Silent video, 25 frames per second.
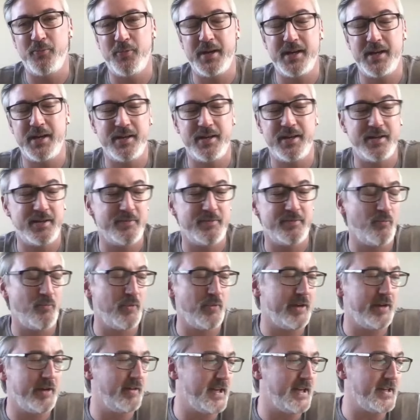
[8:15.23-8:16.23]
we
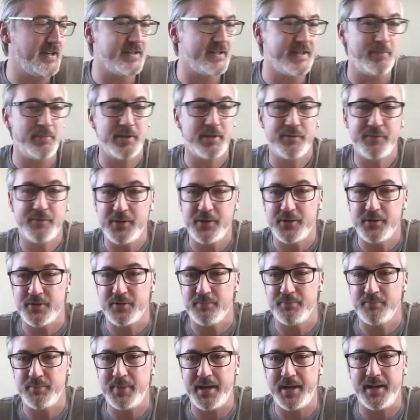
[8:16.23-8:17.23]
released Stable
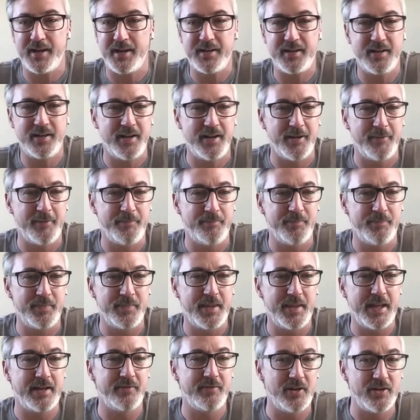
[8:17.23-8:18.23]
Diffusion back
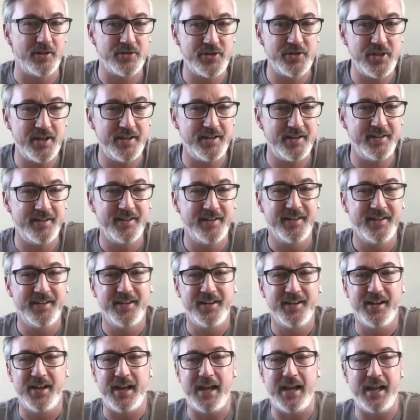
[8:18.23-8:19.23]
end of last year,
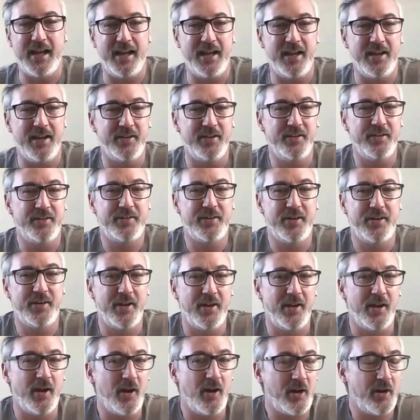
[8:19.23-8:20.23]
and
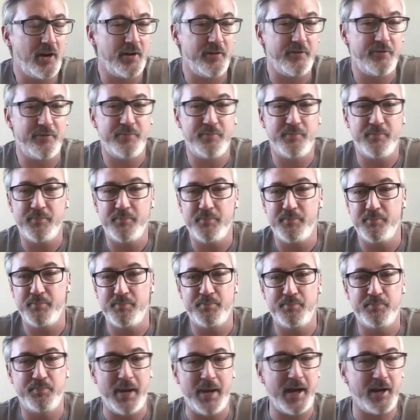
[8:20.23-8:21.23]
our kind of
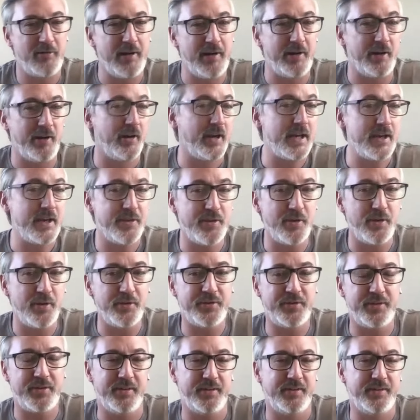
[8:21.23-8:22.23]
background, our
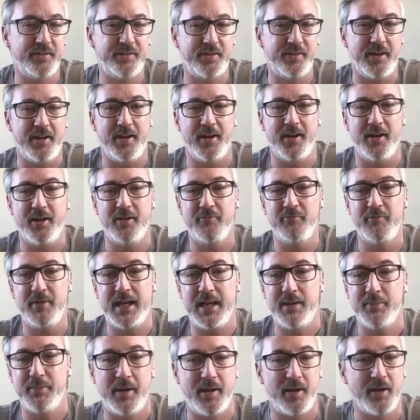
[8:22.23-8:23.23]
ethos is
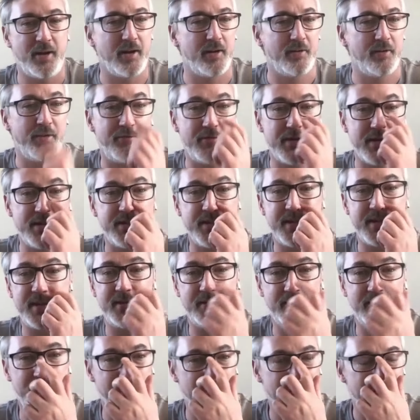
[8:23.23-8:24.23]
really about kind of 3
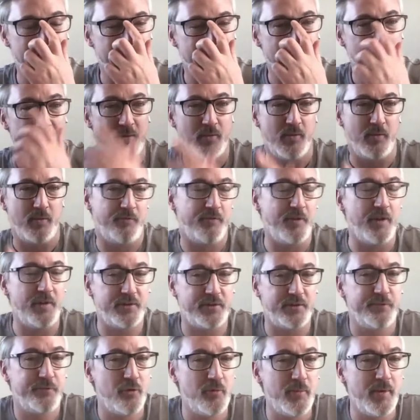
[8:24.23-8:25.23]
things.
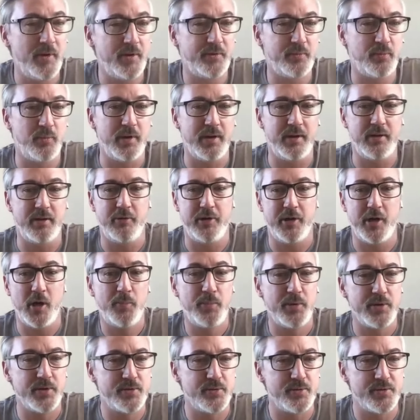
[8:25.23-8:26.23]
First and foremost, we're an
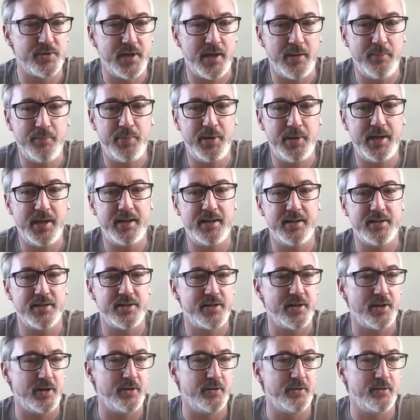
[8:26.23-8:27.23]
open source company, and
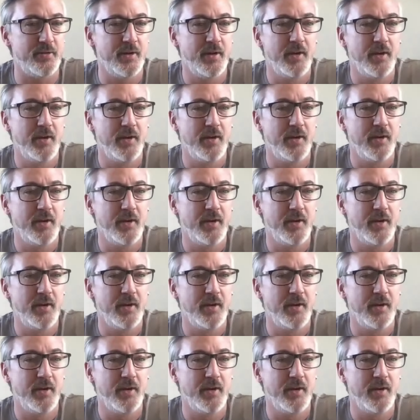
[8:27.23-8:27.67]
so